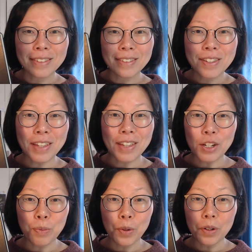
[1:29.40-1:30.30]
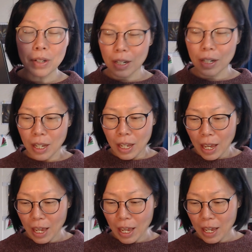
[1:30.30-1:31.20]
sketchbook,
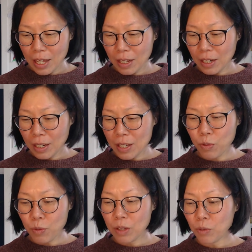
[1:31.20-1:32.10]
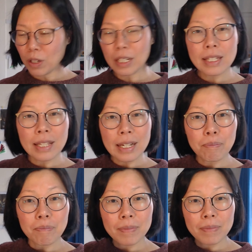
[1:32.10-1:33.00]
and it's with really thick,
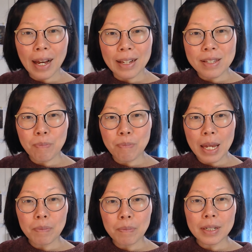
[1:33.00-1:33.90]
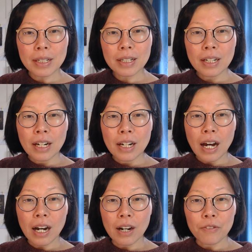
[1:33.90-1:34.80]
nice paper
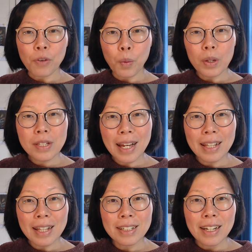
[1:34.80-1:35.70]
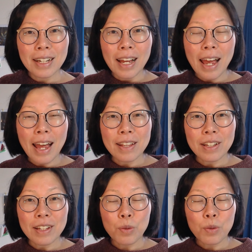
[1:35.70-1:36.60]
for watercolor. And
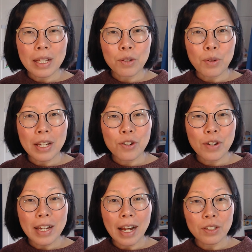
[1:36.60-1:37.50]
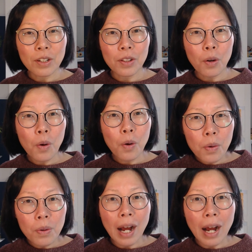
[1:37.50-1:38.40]
in 2023, I thought,
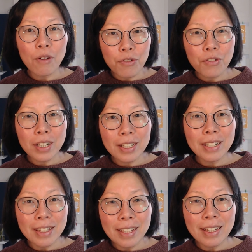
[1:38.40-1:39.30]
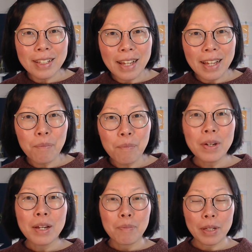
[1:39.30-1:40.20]
oh, I really need them
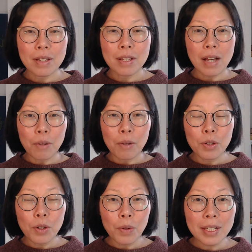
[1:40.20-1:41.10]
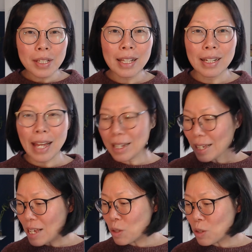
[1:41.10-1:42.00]
because I'll be doing watercolor. And
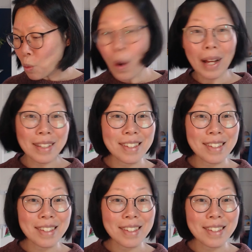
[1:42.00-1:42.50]
guess what?